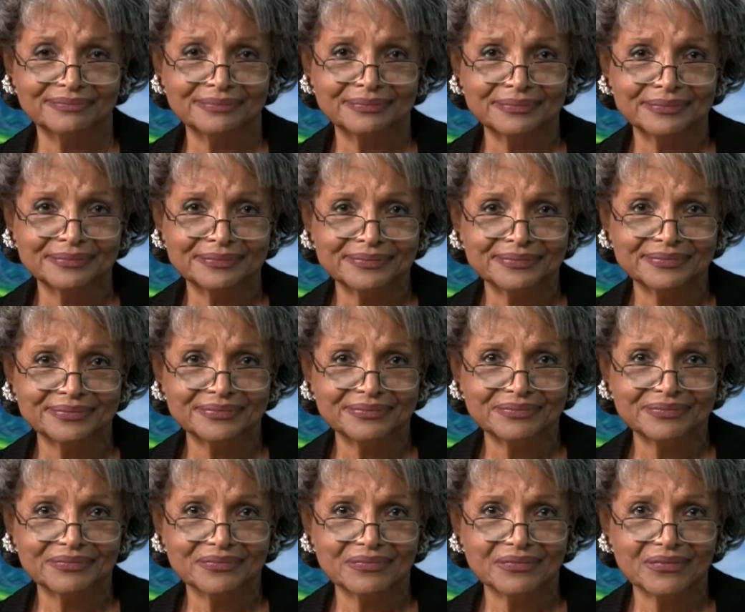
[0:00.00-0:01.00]

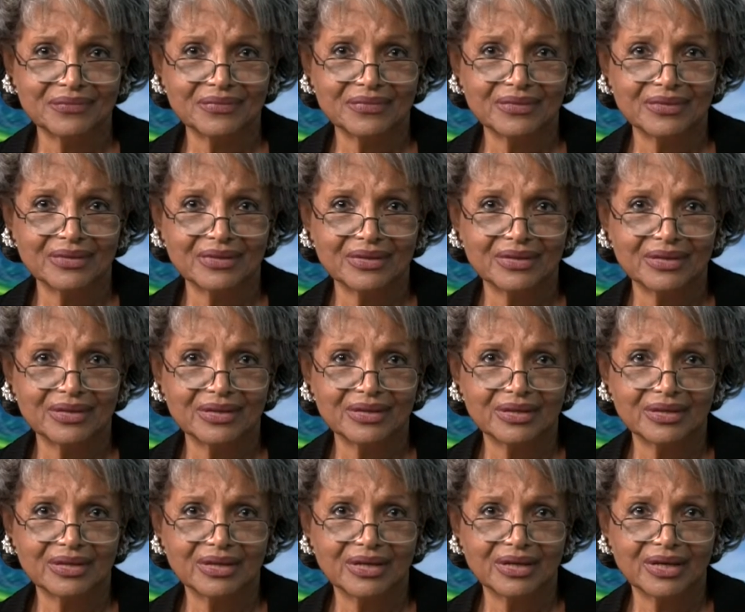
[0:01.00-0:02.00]

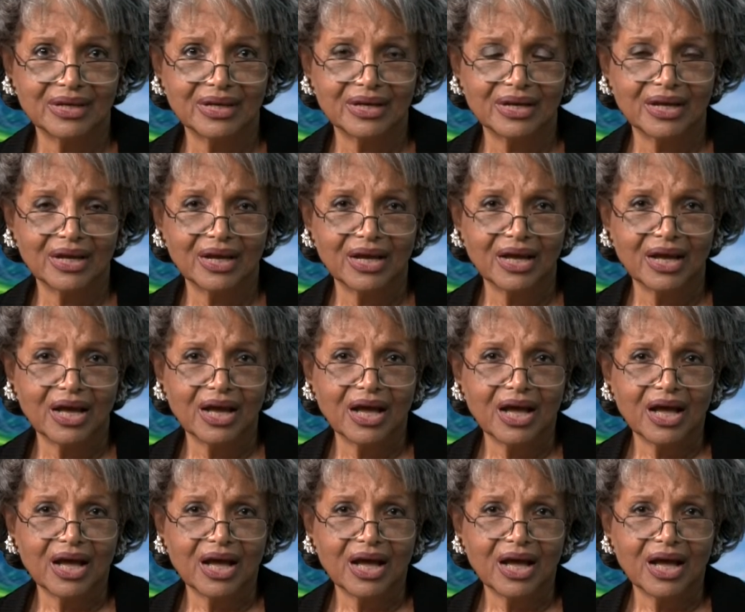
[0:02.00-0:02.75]
[no speech]